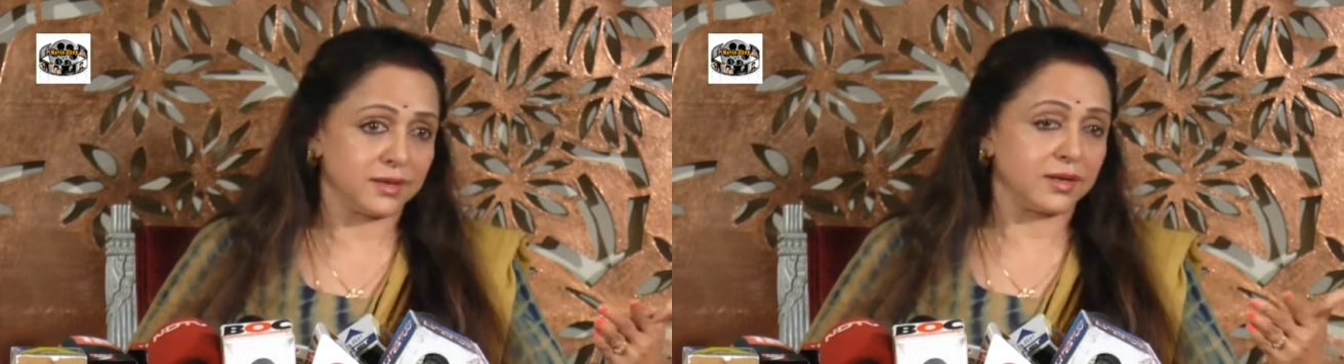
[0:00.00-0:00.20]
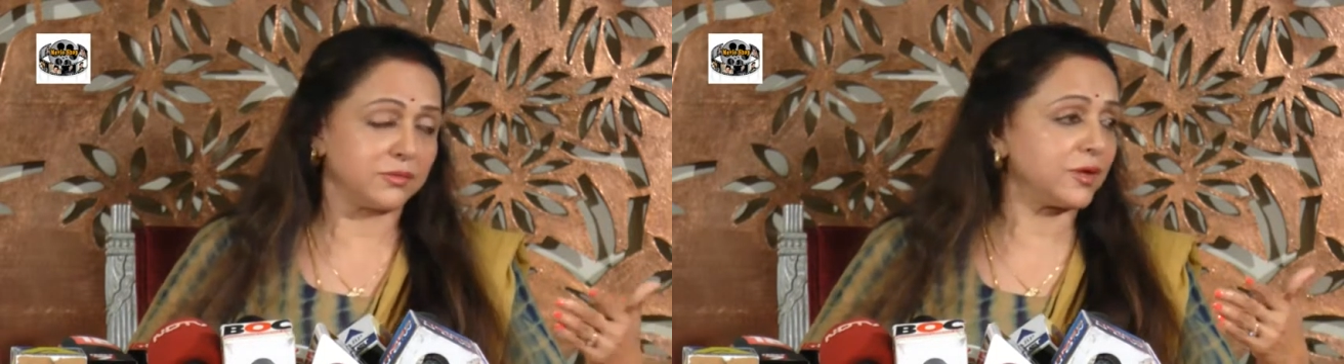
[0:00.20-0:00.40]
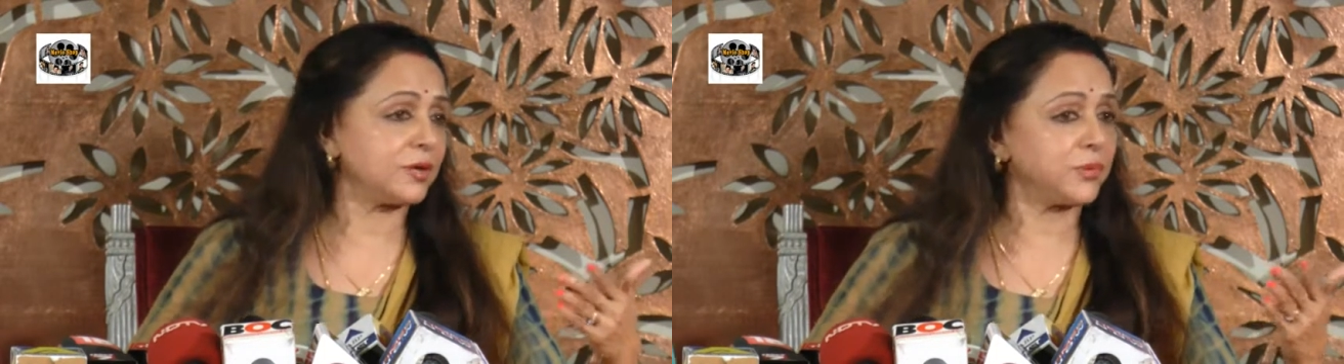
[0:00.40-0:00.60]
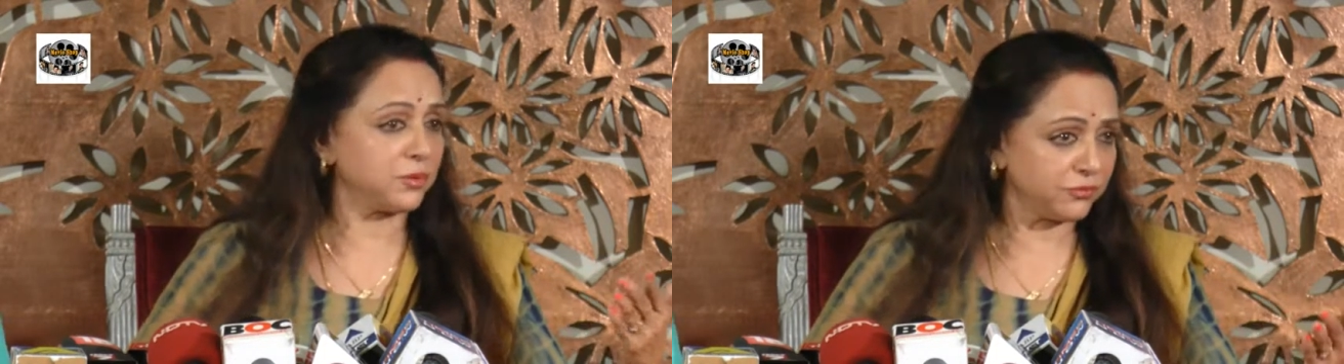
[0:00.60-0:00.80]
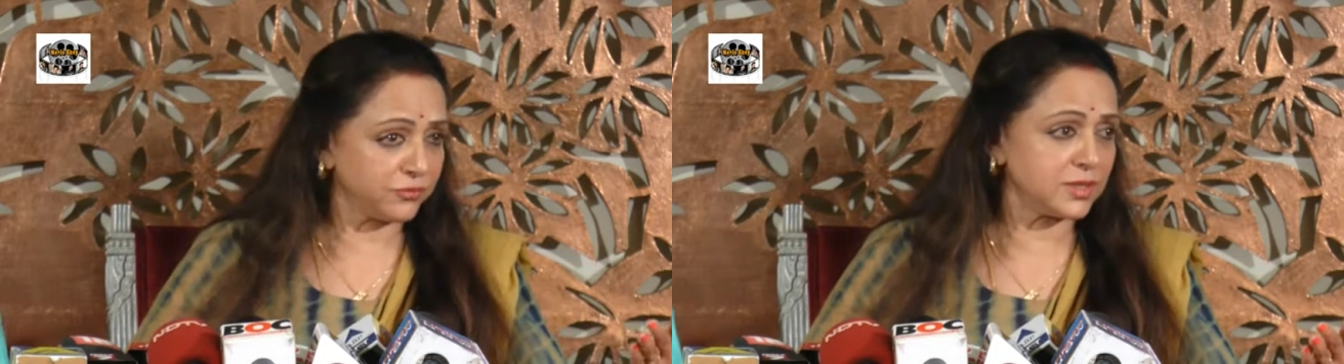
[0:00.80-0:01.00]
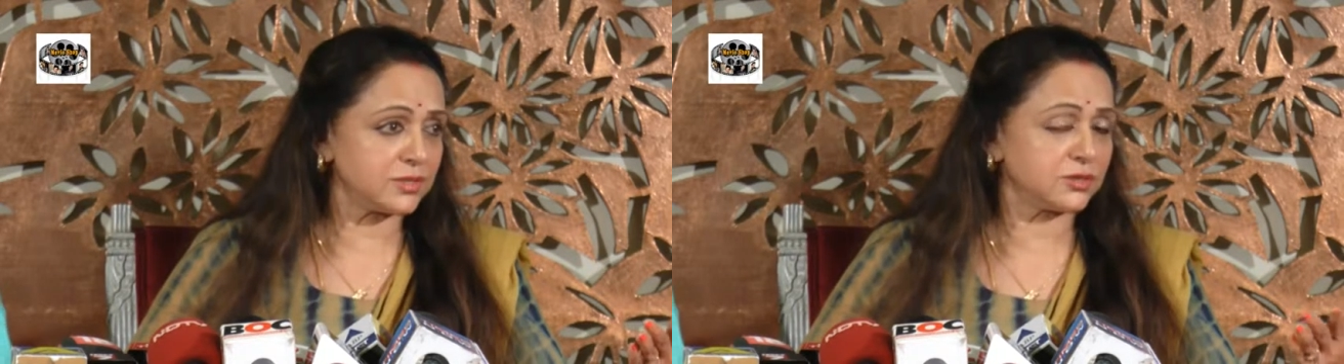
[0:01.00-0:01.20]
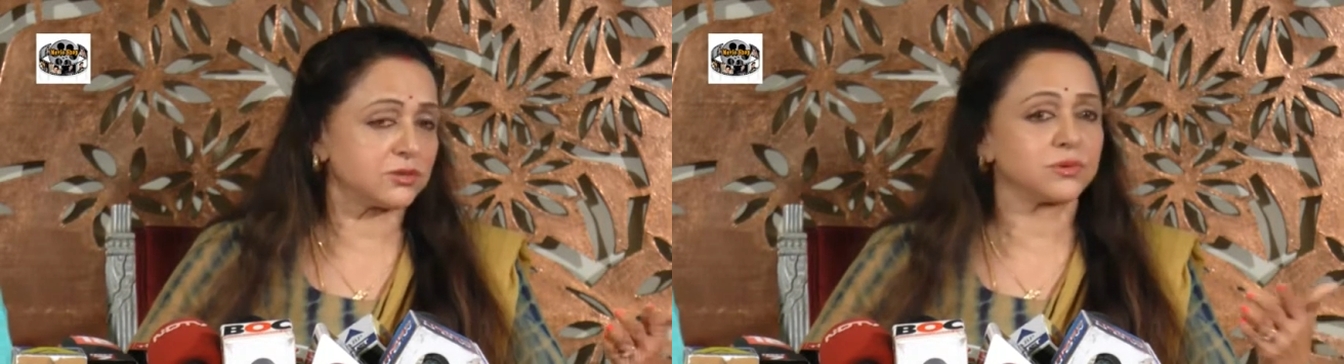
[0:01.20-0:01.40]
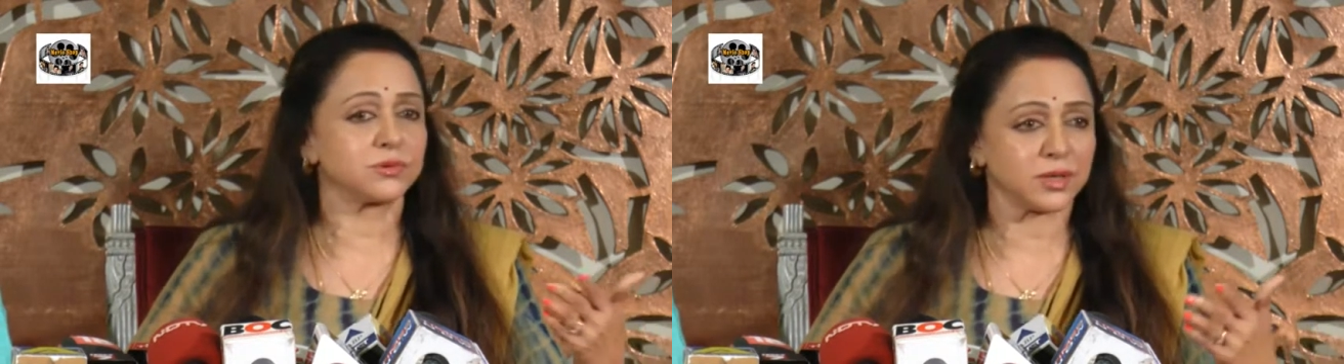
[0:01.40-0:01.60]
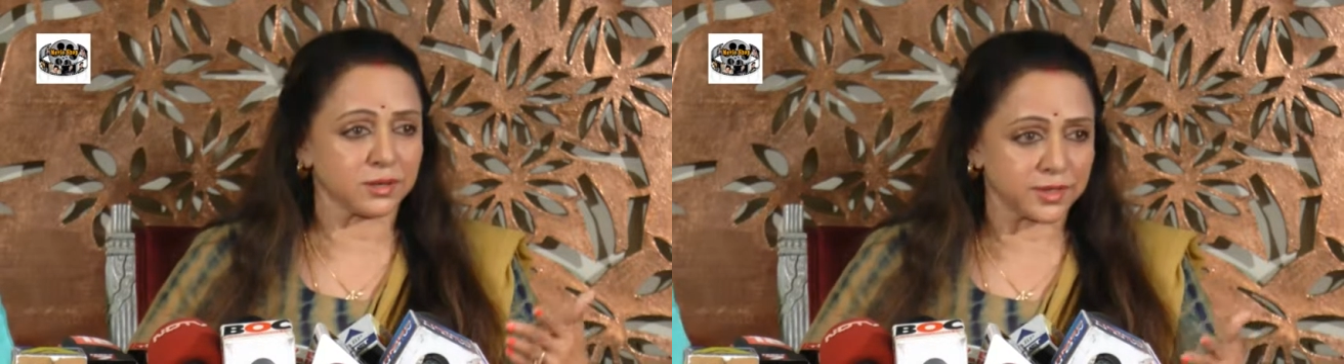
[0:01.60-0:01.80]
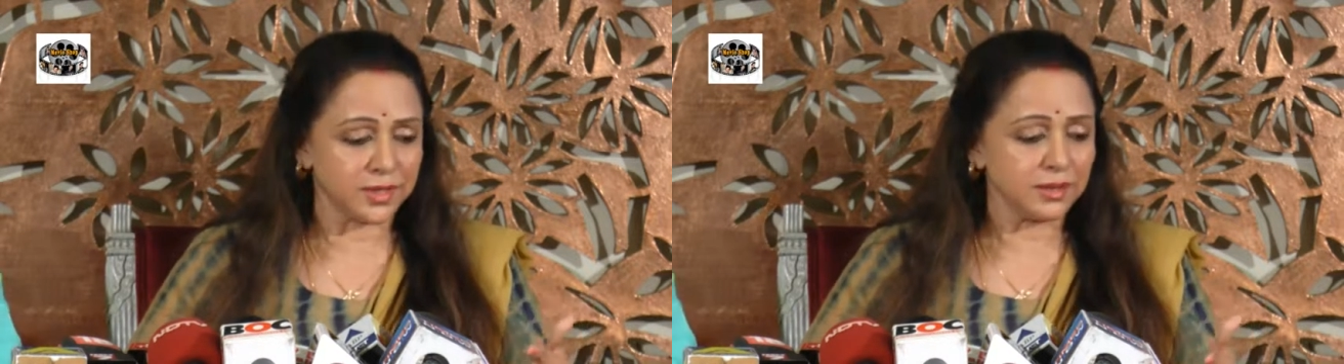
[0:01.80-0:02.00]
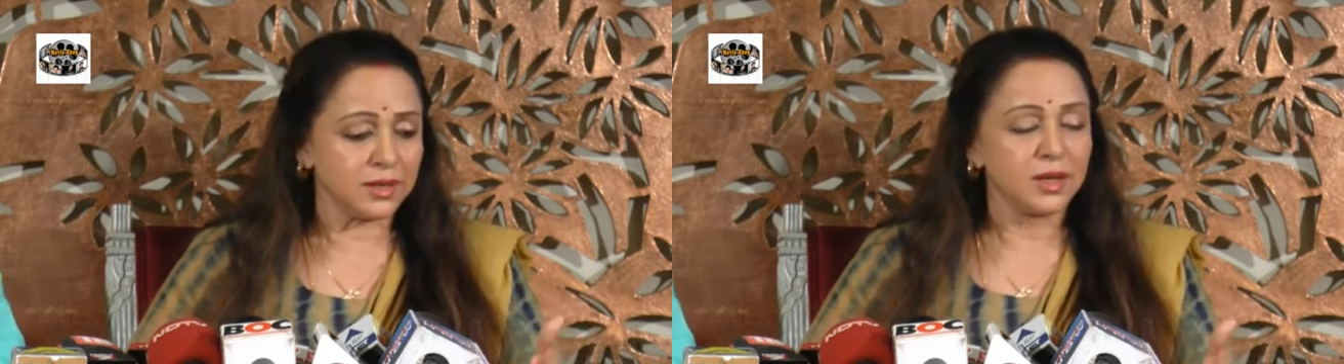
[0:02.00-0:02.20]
and very beautiful institute are there.